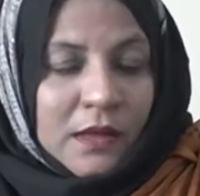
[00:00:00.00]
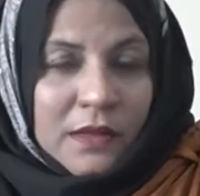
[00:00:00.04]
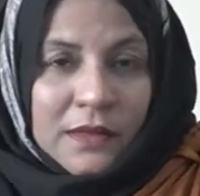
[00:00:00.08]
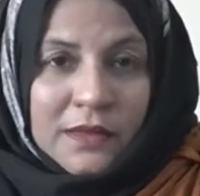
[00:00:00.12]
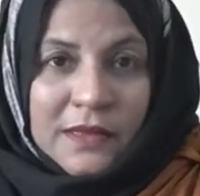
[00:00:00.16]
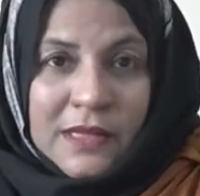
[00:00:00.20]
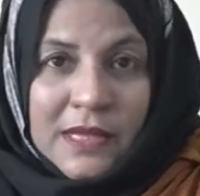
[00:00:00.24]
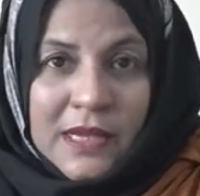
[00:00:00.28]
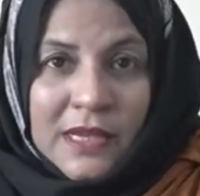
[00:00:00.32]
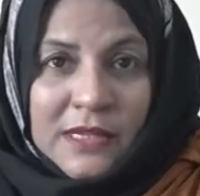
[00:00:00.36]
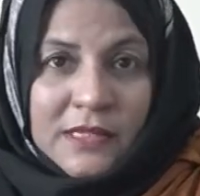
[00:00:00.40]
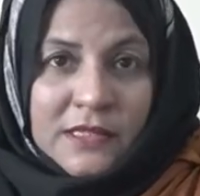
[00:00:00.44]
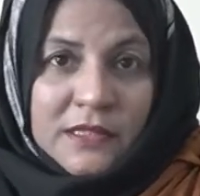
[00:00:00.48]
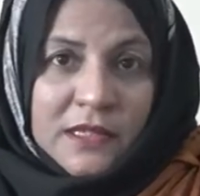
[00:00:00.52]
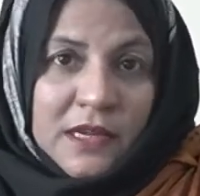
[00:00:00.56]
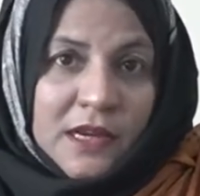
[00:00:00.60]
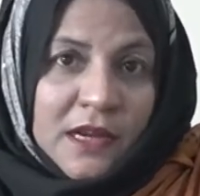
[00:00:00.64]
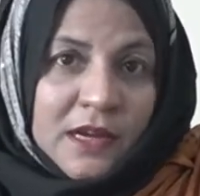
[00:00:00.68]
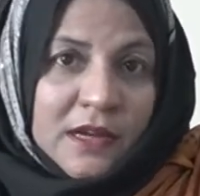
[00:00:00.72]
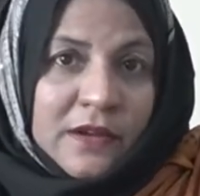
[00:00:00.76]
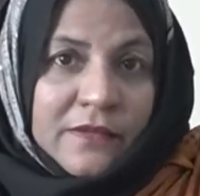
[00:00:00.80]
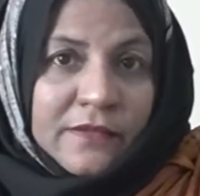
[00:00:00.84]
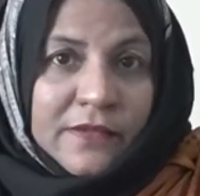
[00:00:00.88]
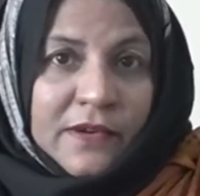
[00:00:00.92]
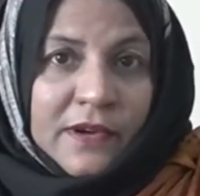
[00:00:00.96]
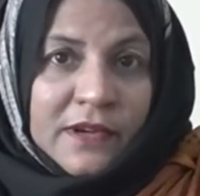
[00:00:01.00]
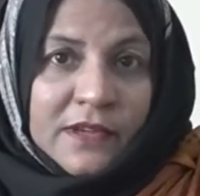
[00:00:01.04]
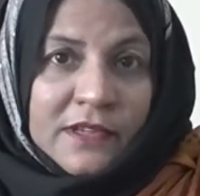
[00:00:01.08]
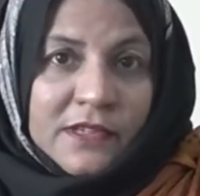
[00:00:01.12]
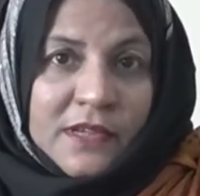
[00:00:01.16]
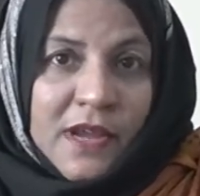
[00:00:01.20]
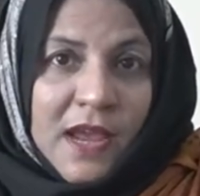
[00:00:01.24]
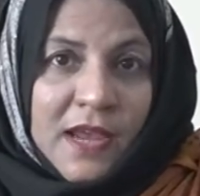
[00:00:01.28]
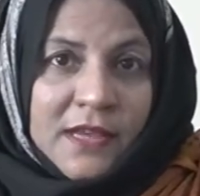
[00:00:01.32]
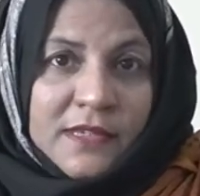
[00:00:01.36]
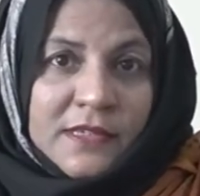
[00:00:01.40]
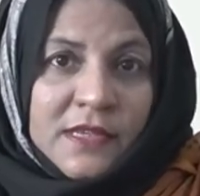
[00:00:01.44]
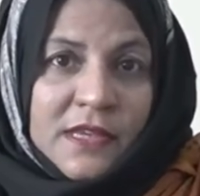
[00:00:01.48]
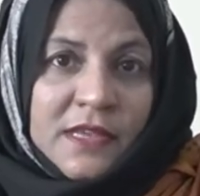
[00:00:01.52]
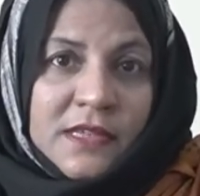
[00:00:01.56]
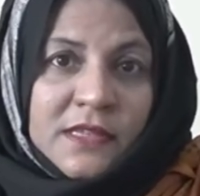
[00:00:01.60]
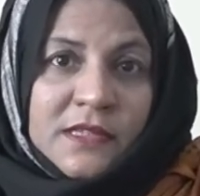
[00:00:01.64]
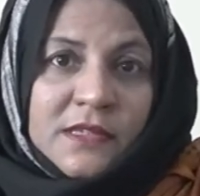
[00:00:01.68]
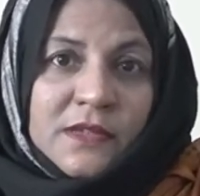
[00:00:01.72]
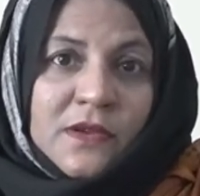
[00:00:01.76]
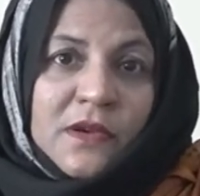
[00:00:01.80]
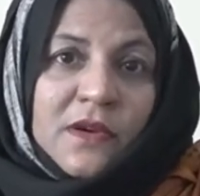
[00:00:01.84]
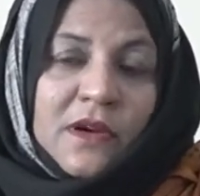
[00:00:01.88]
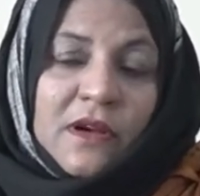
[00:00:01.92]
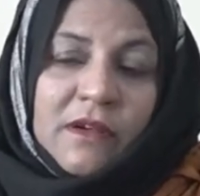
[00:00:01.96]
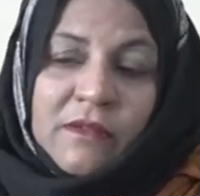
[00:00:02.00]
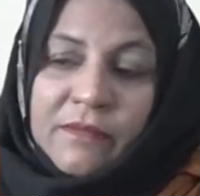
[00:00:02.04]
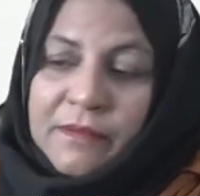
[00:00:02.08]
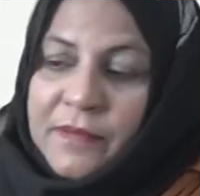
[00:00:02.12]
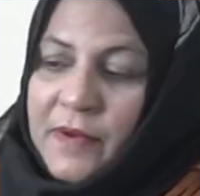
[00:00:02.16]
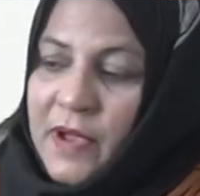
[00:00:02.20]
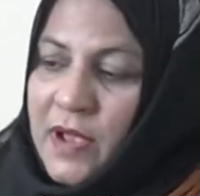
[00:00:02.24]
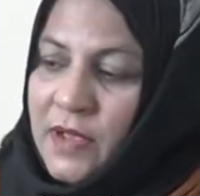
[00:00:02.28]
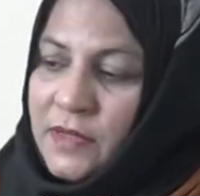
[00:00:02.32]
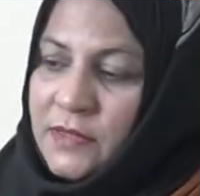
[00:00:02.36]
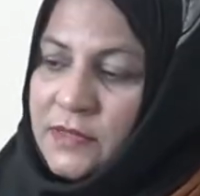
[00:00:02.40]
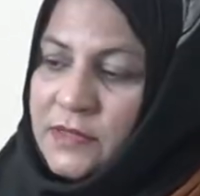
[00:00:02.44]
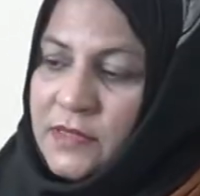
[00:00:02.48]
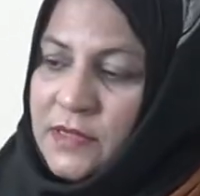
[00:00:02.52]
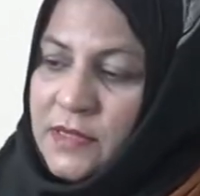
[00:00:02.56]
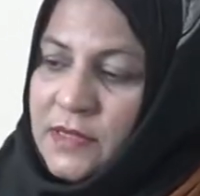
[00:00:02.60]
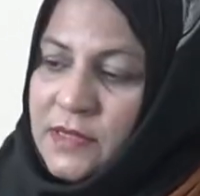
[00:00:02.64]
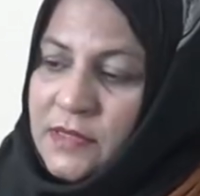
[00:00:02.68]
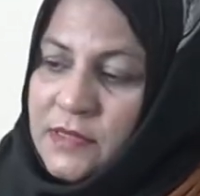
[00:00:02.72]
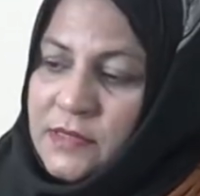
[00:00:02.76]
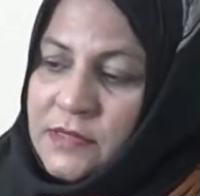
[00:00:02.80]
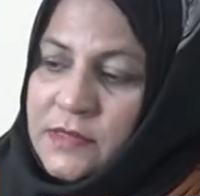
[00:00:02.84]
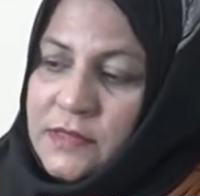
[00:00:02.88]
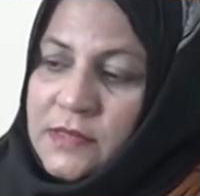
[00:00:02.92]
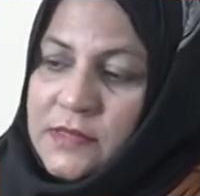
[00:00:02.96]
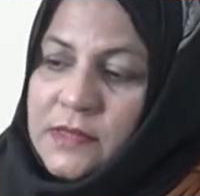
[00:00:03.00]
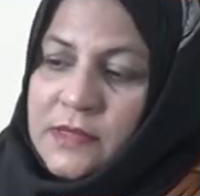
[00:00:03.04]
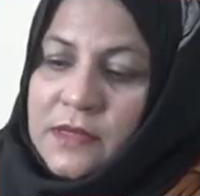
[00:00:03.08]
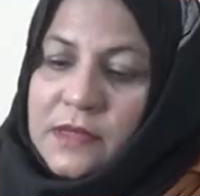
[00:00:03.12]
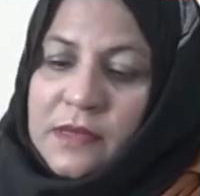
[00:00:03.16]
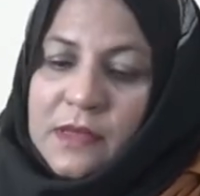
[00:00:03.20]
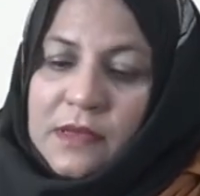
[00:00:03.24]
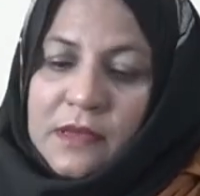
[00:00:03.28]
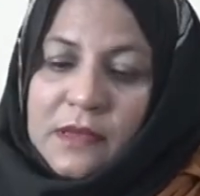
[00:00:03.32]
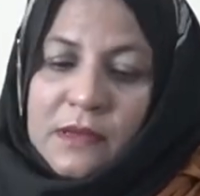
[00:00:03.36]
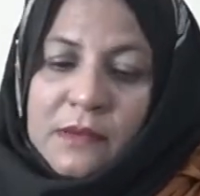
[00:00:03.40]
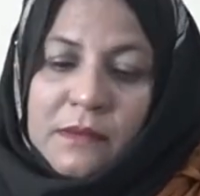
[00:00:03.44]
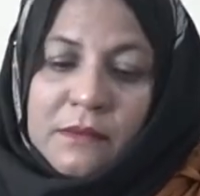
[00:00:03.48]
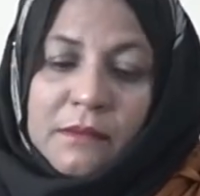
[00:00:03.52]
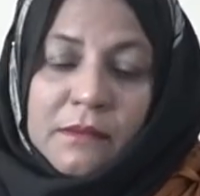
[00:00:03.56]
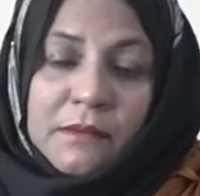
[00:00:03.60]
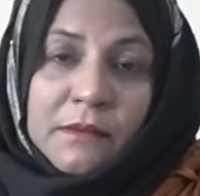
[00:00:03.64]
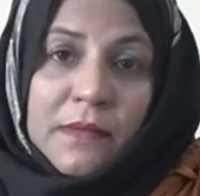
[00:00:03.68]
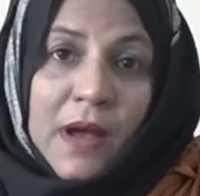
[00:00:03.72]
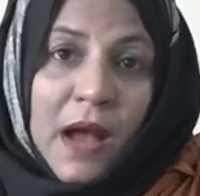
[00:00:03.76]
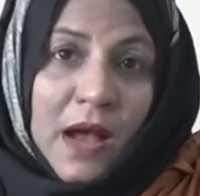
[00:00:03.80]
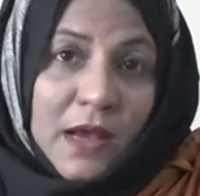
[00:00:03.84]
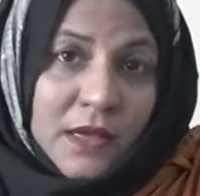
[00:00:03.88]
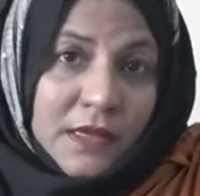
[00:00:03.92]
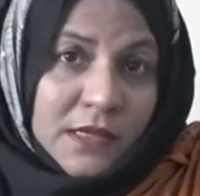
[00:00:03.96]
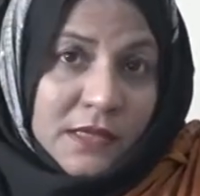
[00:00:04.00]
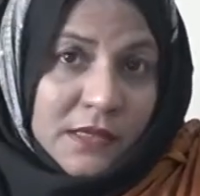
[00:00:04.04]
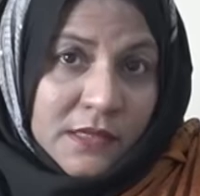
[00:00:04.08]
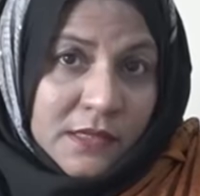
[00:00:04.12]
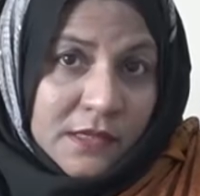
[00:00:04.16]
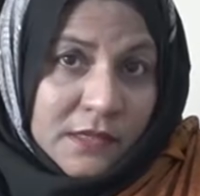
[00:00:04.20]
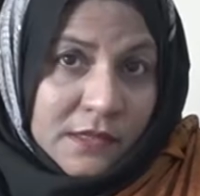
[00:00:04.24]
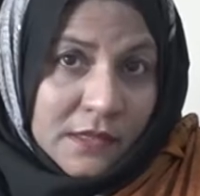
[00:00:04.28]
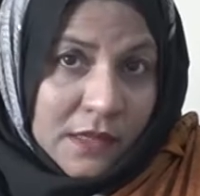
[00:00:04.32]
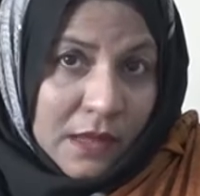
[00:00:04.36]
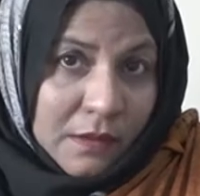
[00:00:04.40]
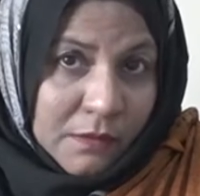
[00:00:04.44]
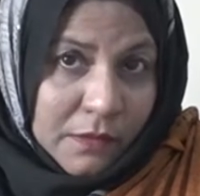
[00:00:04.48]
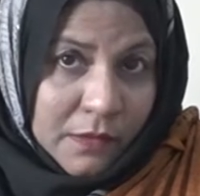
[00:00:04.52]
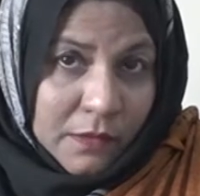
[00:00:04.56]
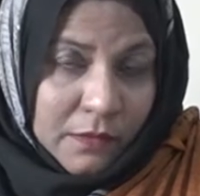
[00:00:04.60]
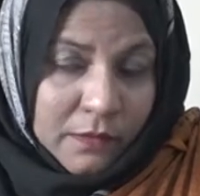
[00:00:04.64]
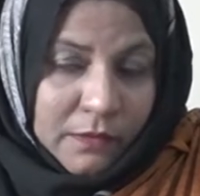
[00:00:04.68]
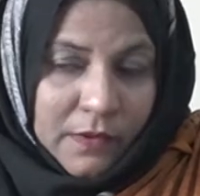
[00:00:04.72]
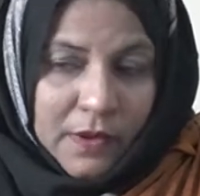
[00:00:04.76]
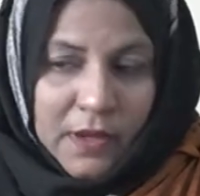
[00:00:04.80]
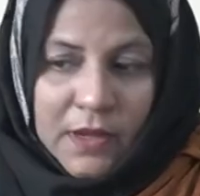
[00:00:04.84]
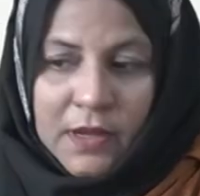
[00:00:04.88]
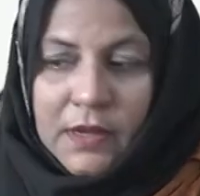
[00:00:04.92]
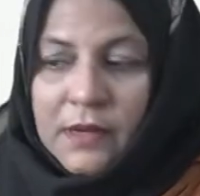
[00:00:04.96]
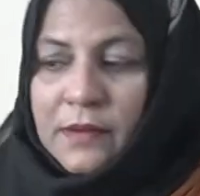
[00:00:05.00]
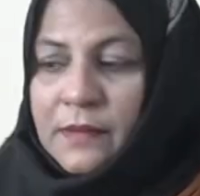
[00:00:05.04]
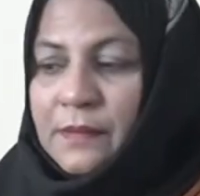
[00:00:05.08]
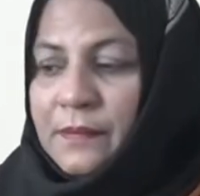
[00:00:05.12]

These 3 different sizes of boxes, box number 1,